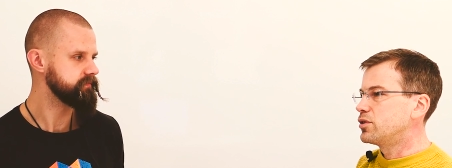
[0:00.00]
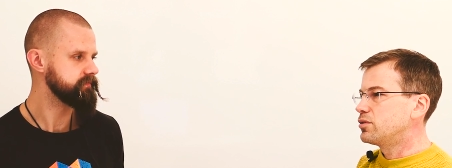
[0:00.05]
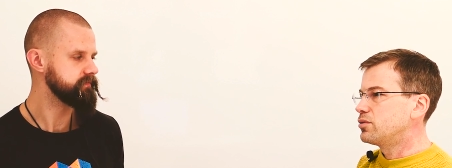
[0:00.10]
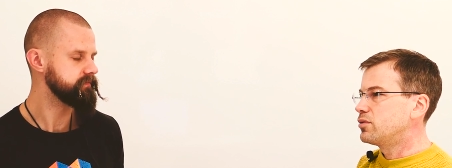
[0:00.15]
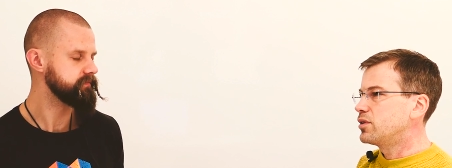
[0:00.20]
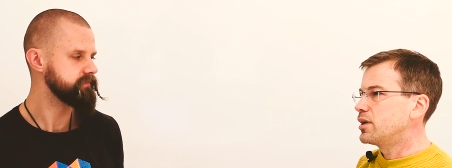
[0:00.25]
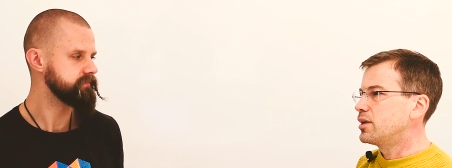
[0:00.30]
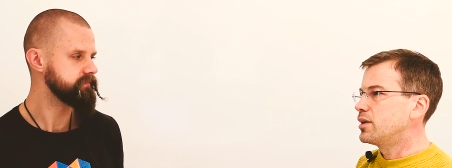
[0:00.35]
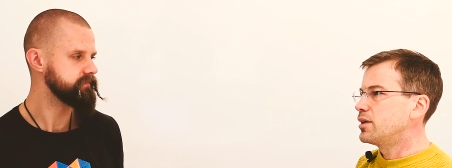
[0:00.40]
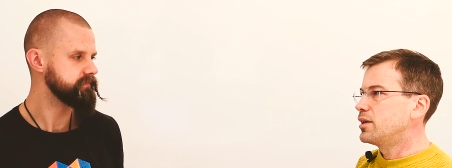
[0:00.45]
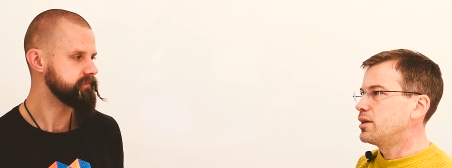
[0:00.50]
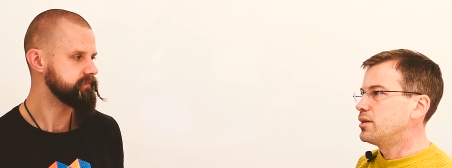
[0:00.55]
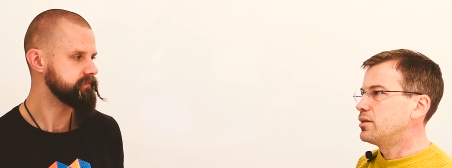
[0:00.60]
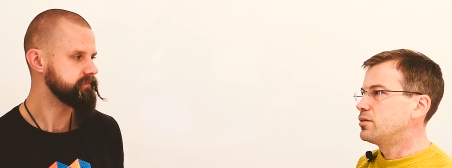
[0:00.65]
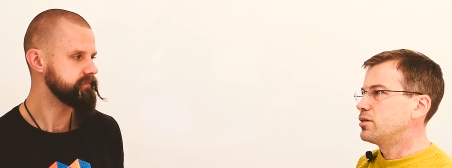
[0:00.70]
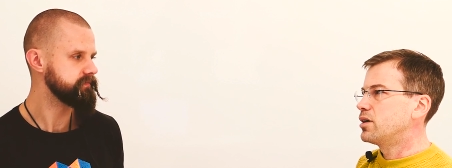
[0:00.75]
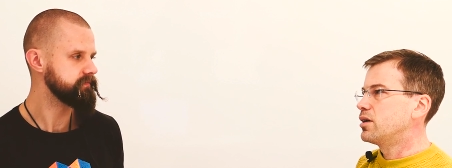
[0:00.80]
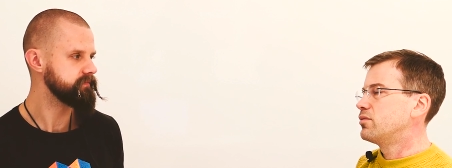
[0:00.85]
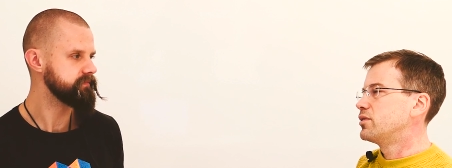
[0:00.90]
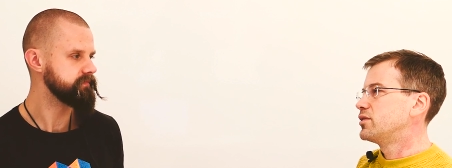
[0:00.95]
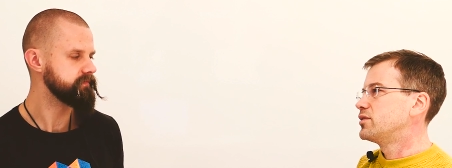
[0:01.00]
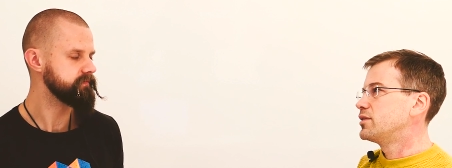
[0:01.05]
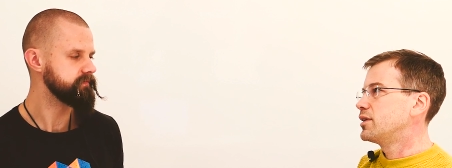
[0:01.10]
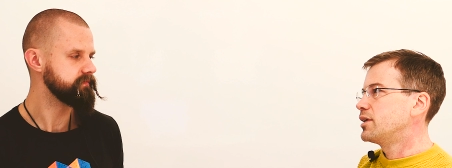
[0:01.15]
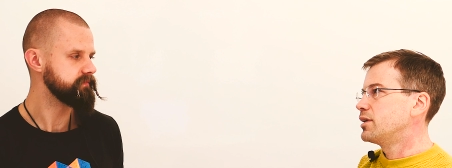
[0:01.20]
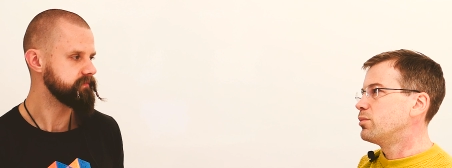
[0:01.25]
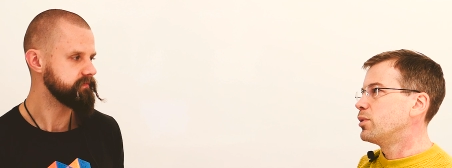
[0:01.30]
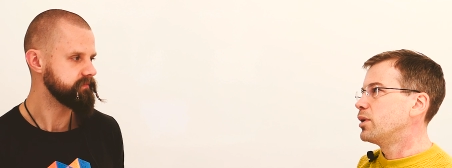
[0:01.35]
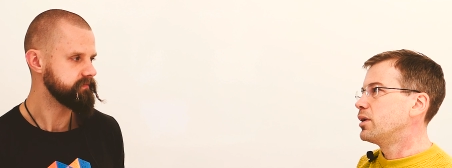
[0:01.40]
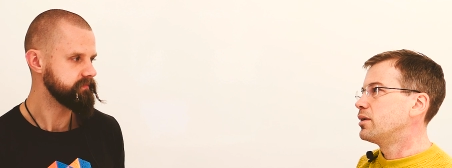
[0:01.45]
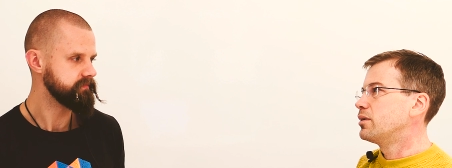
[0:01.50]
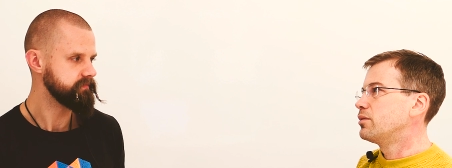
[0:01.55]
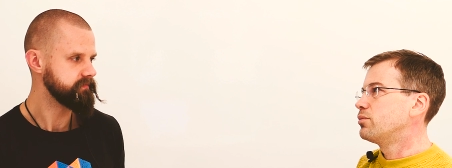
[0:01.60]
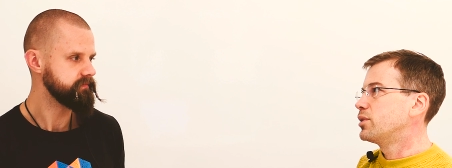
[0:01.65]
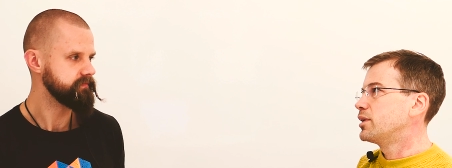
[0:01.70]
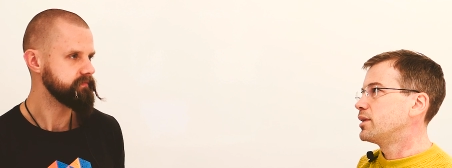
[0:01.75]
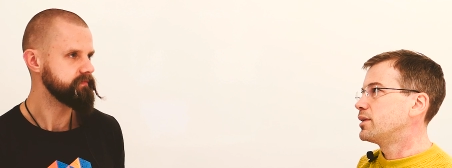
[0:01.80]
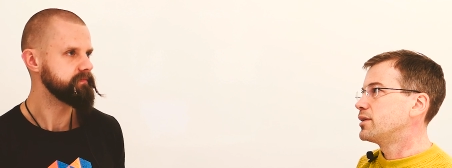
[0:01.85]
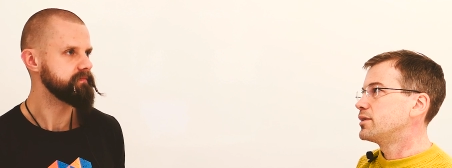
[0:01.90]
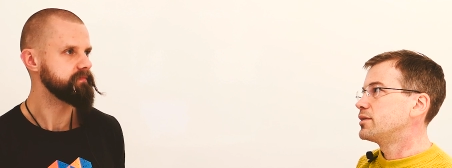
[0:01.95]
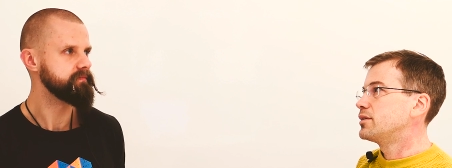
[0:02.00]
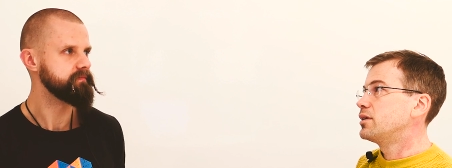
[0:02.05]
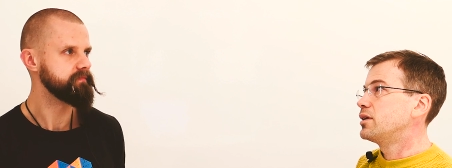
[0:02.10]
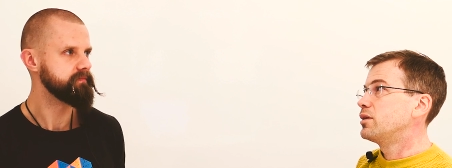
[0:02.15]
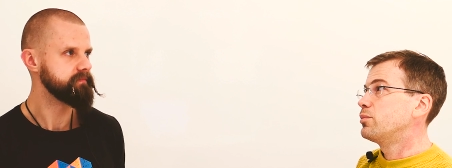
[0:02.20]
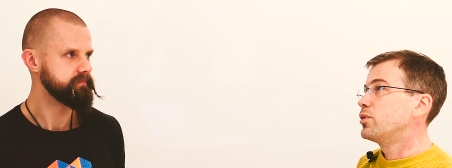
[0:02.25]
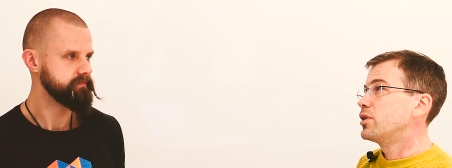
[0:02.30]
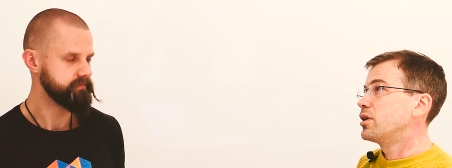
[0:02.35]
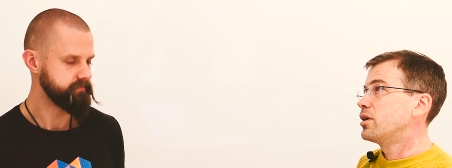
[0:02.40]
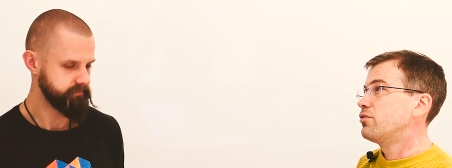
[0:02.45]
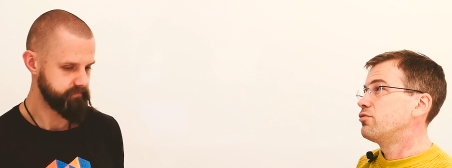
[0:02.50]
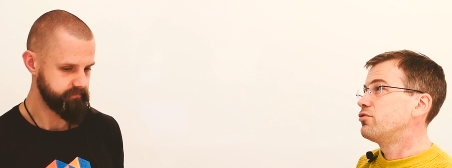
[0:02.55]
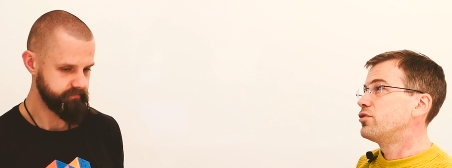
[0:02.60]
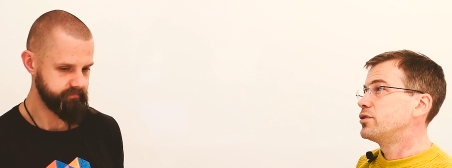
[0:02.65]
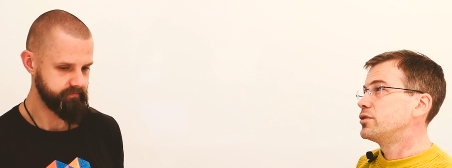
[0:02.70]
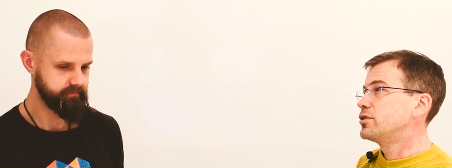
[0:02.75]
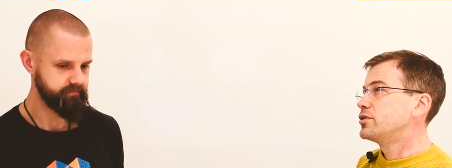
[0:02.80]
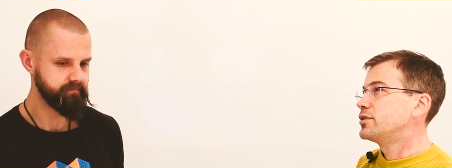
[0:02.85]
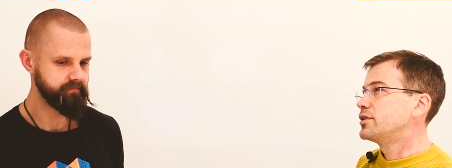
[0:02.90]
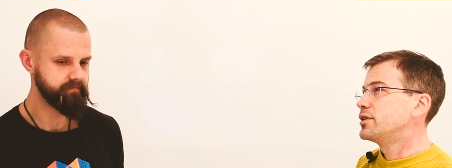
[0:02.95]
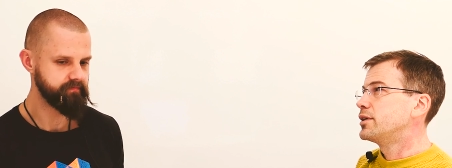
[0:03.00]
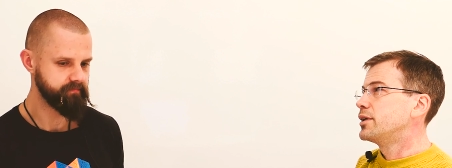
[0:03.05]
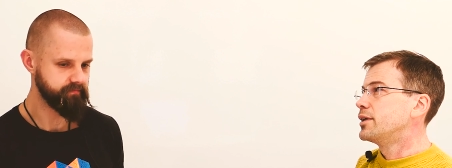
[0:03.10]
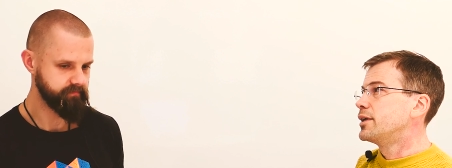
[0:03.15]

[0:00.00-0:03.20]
Speaker 1: you really need to have a stable and well-tested A P I first.